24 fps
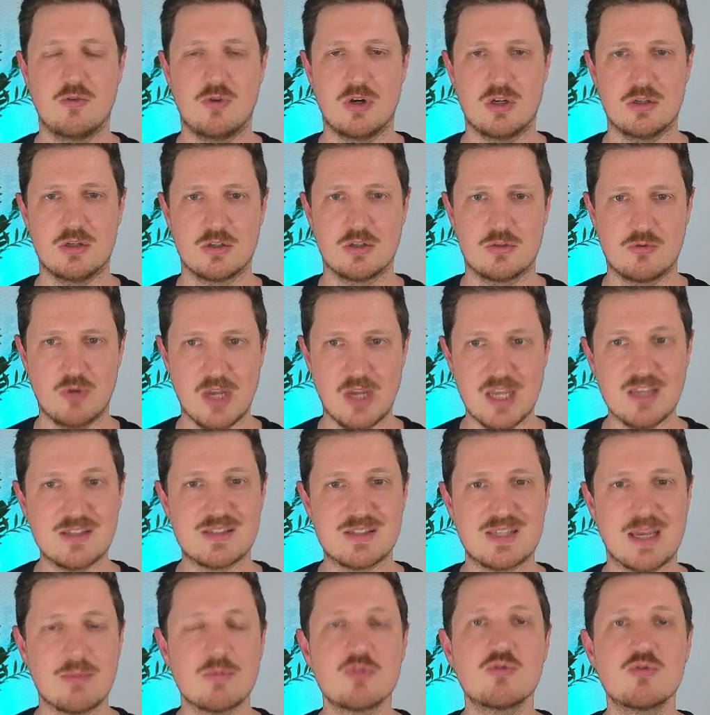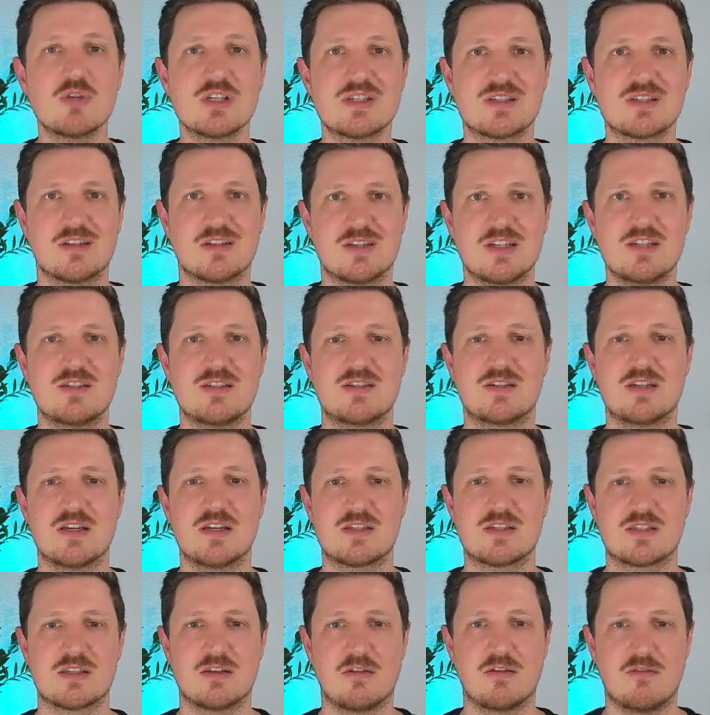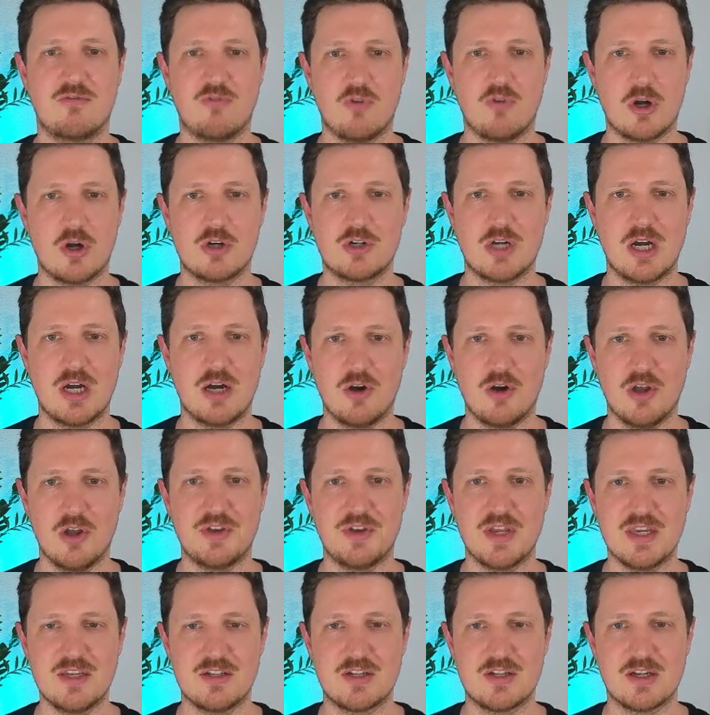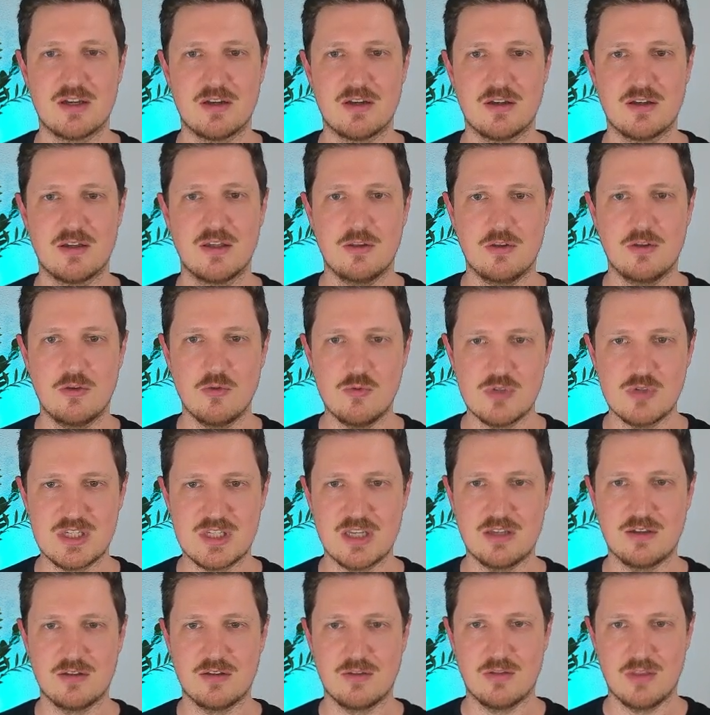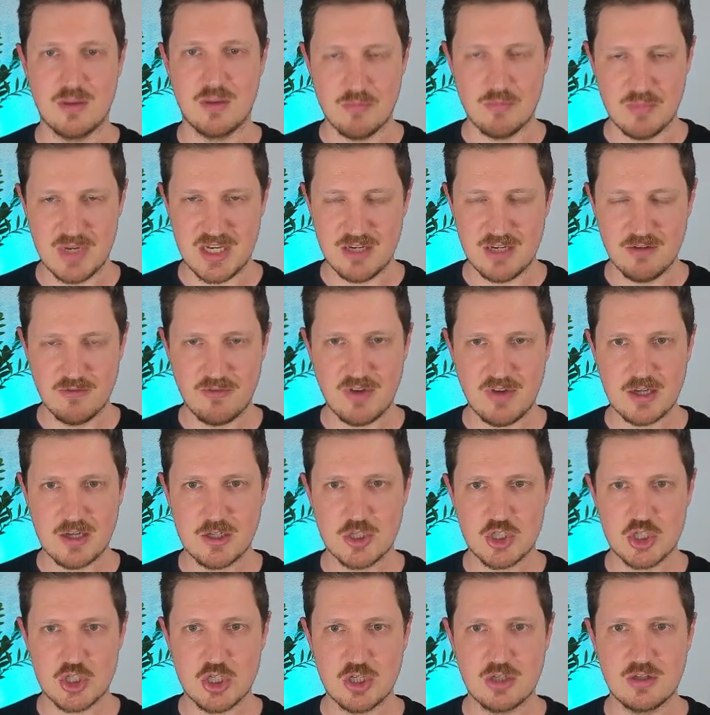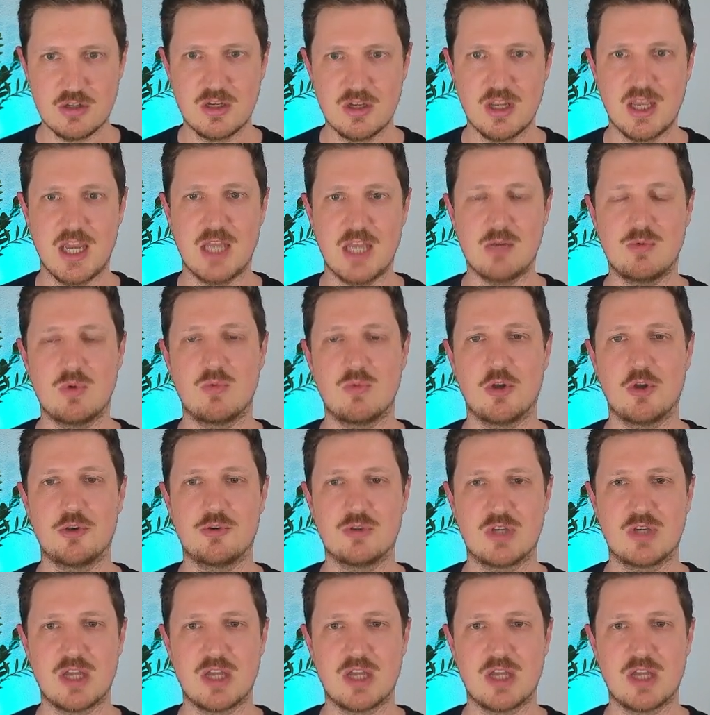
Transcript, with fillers: or create summary statistics for our data using the mean function. And we want